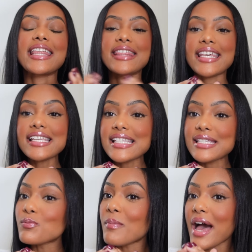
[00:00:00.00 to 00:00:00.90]
And this
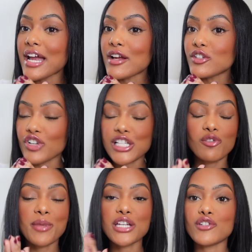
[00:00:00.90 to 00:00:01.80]
is my
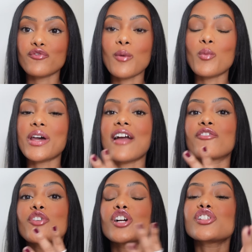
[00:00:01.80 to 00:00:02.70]
transformation from when I
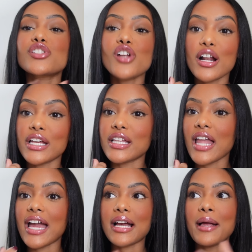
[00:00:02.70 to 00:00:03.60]
first started,
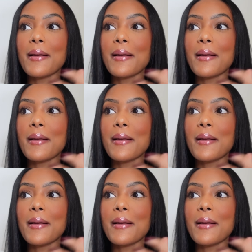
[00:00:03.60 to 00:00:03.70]
like